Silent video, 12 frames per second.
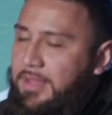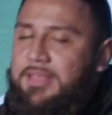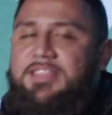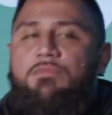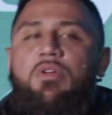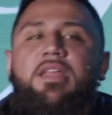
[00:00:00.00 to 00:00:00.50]

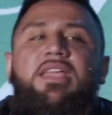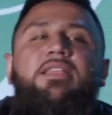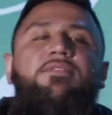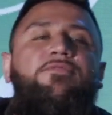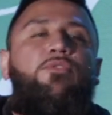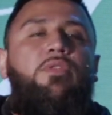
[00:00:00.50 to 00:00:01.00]
And then when it
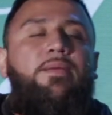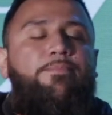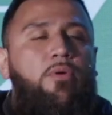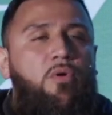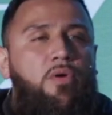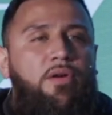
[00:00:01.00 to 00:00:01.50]
gets fully
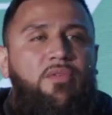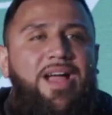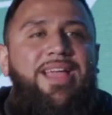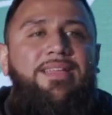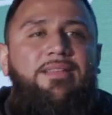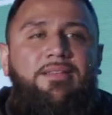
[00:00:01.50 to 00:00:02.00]
born,
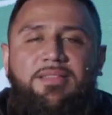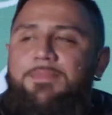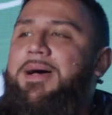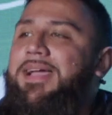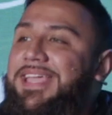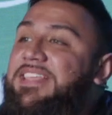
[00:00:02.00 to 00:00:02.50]
right,
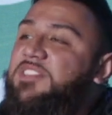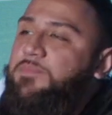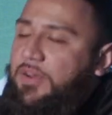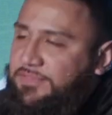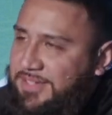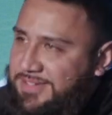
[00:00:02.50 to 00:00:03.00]
it gives
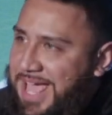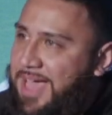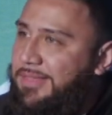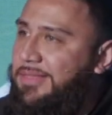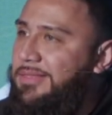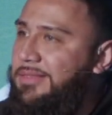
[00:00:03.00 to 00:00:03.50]
birth to death.